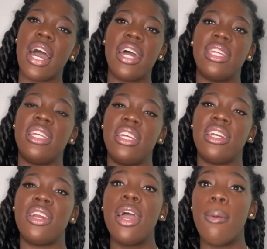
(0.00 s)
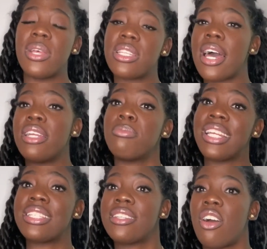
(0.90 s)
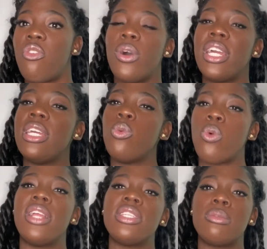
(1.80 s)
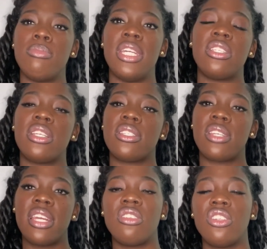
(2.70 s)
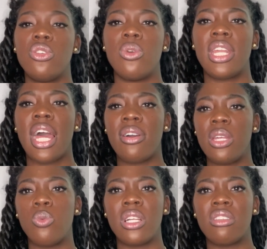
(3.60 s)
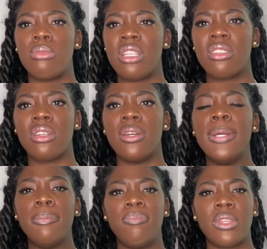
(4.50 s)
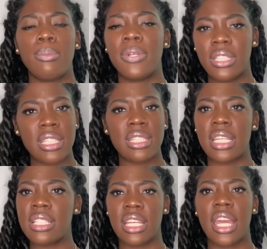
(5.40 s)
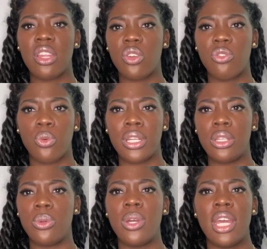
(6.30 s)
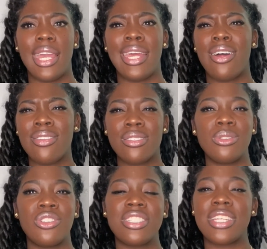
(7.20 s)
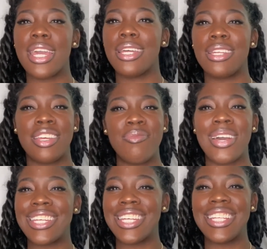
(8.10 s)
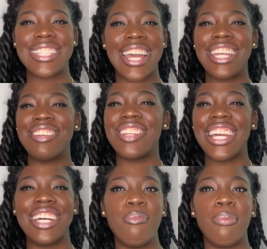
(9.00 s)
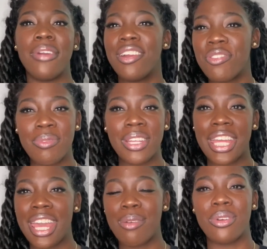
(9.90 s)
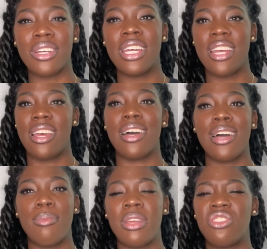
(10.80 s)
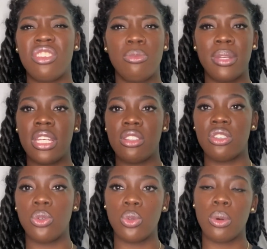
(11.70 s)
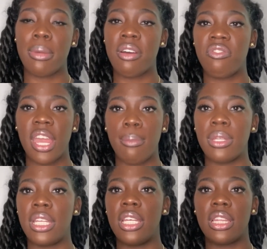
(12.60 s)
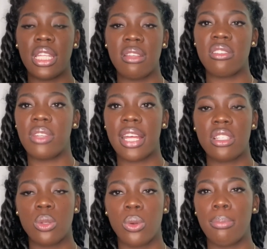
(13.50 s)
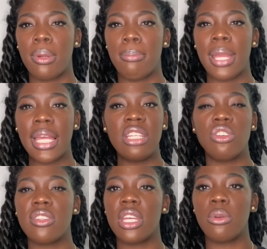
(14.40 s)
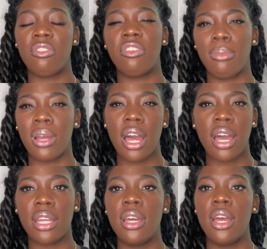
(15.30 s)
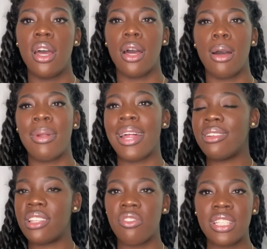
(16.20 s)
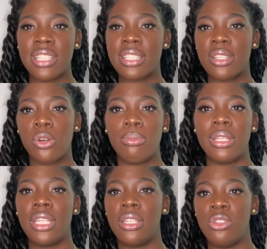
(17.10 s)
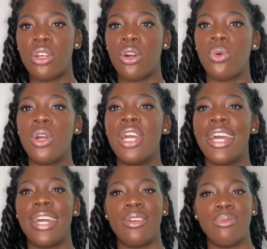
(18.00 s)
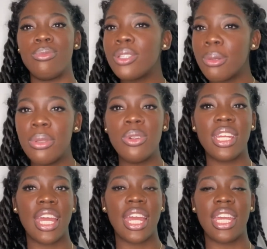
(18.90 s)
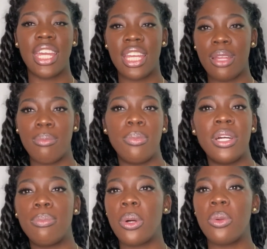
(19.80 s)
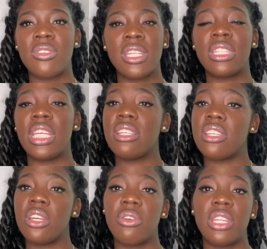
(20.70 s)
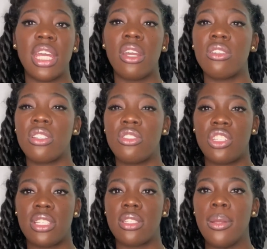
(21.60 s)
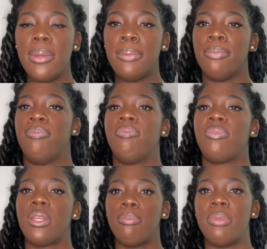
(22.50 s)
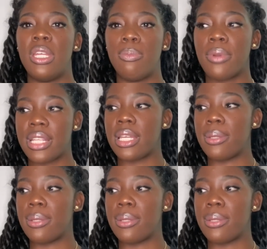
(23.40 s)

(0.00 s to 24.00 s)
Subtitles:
and hear, besides myself, what he wants me to say to you and how he wants me to put this thing together for you. And also just give my kids kind of like a break from the camera, and just be in tune with my family and things of that sort, but mainly just hearing from God. But I'll definitely still be, communicating and posting things here and there to just be present.